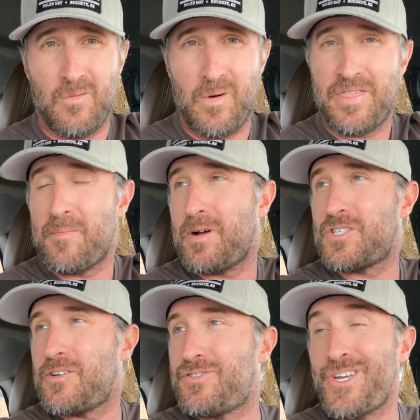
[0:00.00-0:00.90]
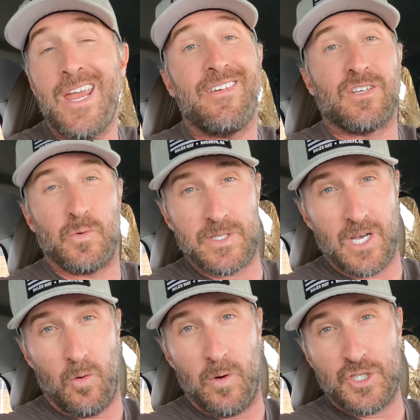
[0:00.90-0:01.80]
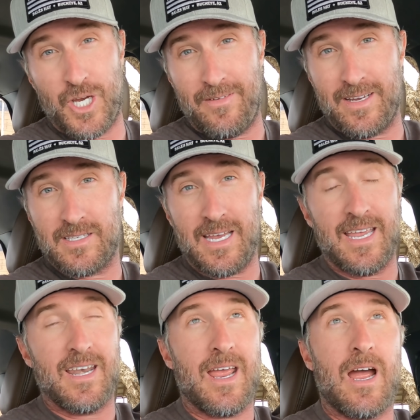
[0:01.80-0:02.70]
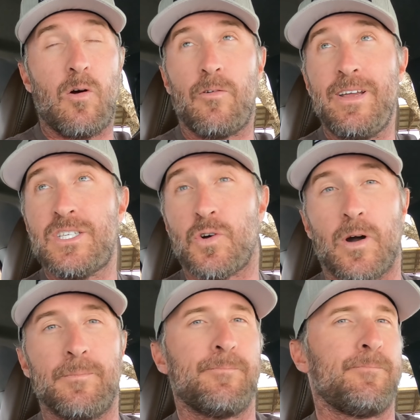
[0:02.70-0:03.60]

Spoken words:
with a bunch of shavings. We sell wood shavings in our feed store.